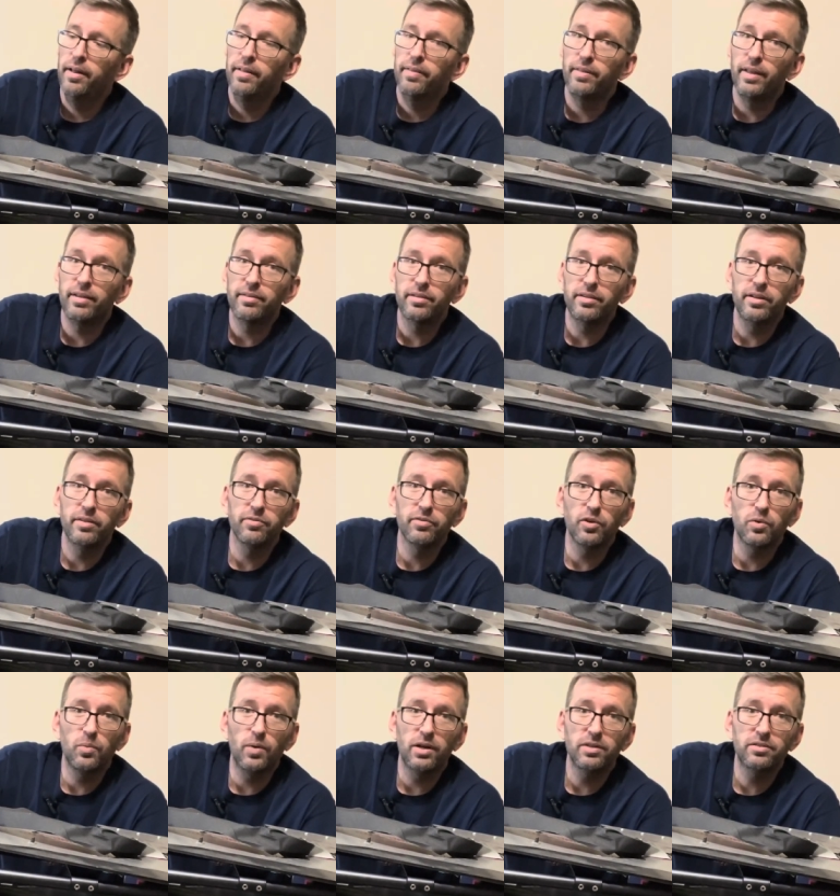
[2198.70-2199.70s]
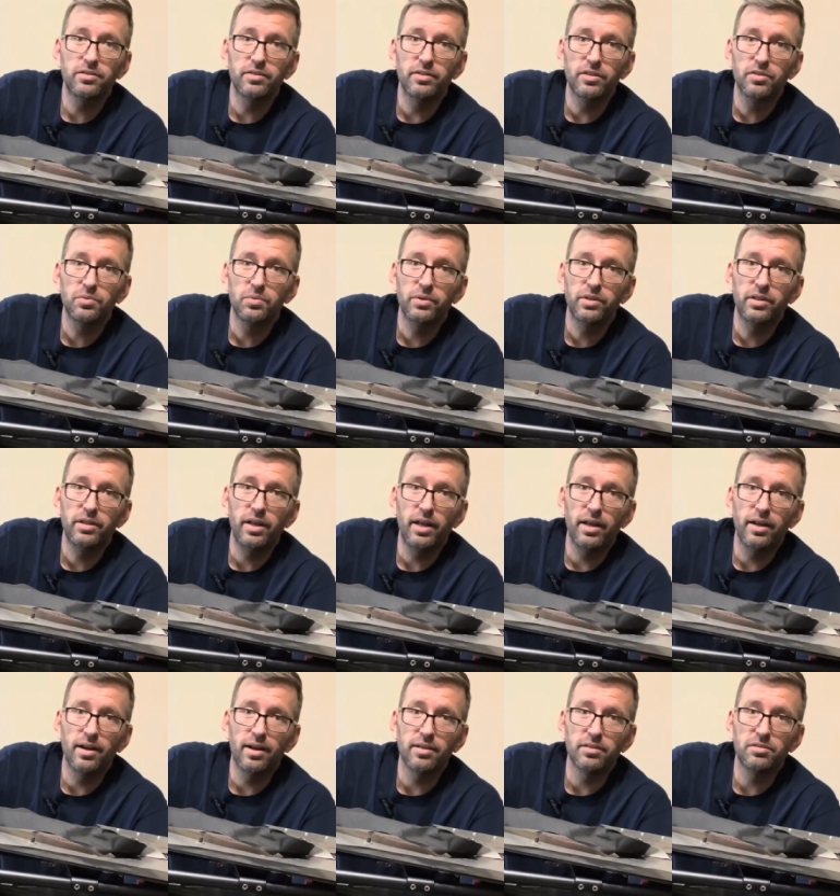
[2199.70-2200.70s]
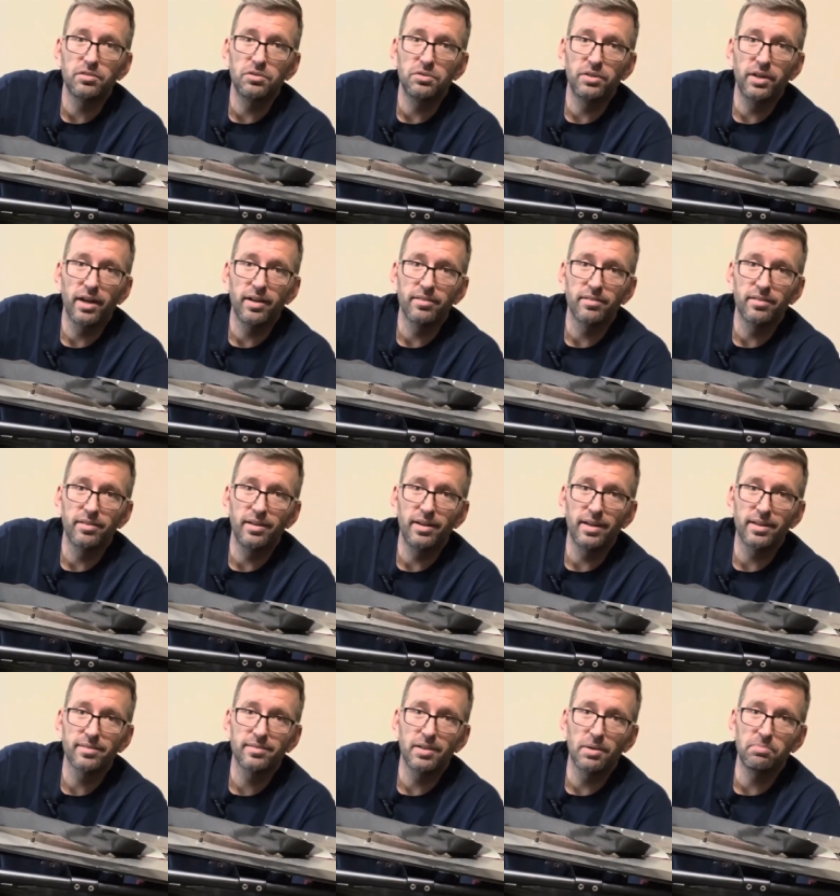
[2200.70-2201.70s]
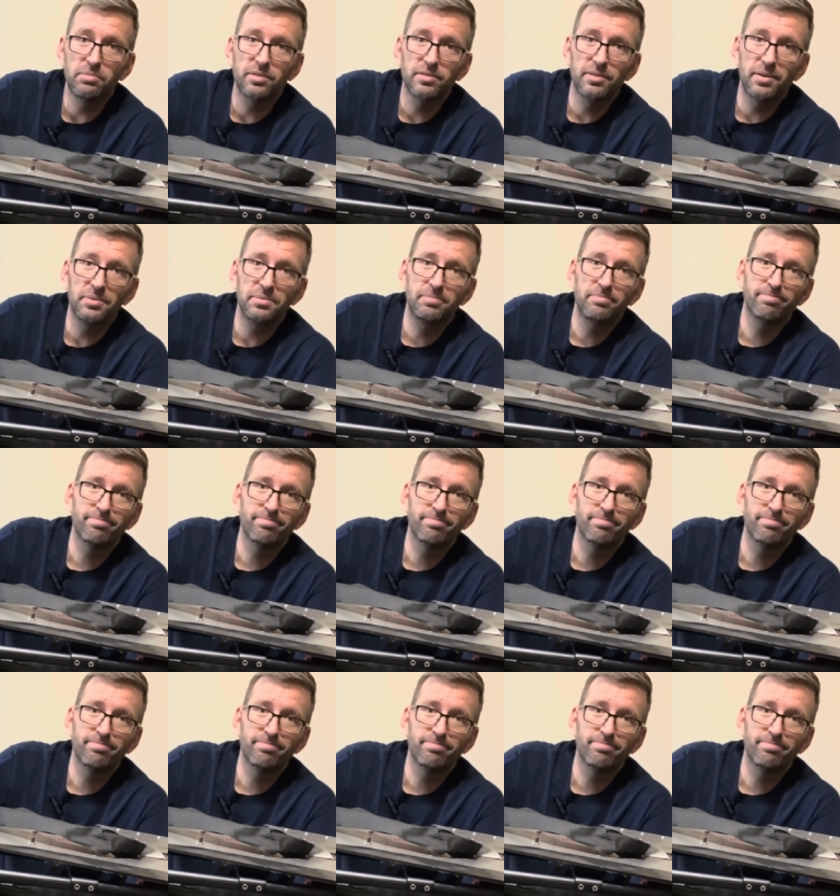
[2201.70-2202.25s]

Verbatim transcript: Thanks again for watching this one, and I'll see you guys in the next episode.